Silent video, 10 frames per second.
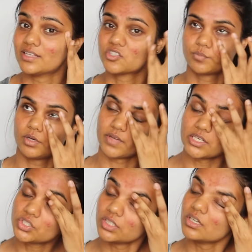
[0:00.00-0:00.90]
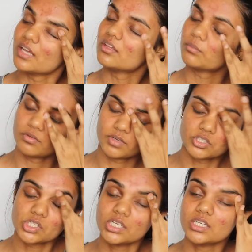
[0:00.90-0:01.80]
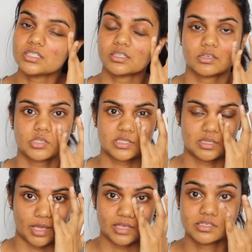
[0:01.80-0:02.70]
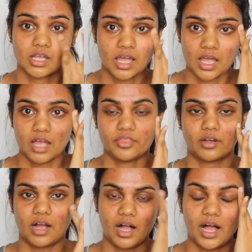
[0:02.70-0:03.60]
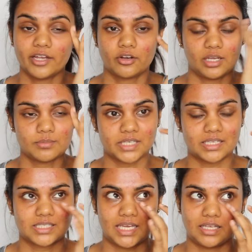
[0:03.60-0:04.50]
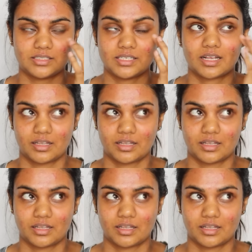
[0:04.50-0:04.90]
It's just prevention. I think prevention is just the best. There are eye creams that say to